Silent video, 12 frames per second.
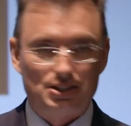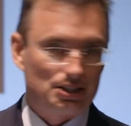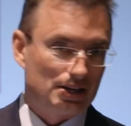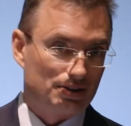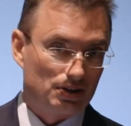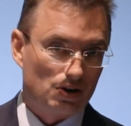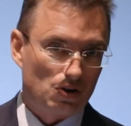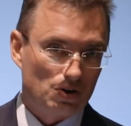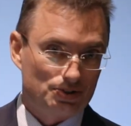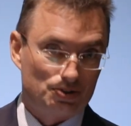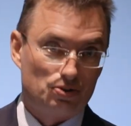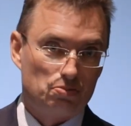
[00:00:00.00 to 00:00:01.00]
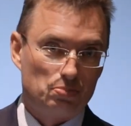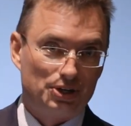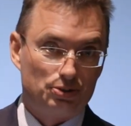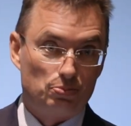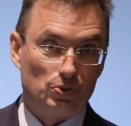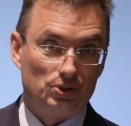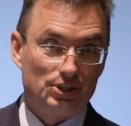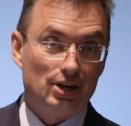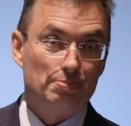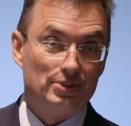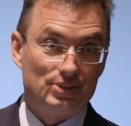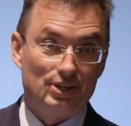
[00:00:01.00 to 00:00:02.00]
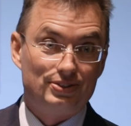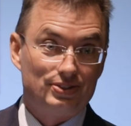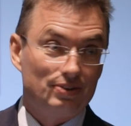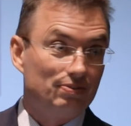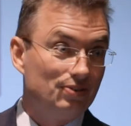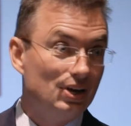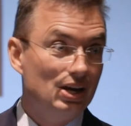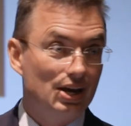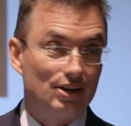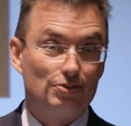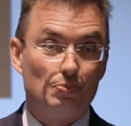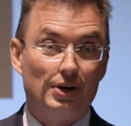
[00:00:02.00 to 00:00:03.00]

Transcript: that are also much more time intensive as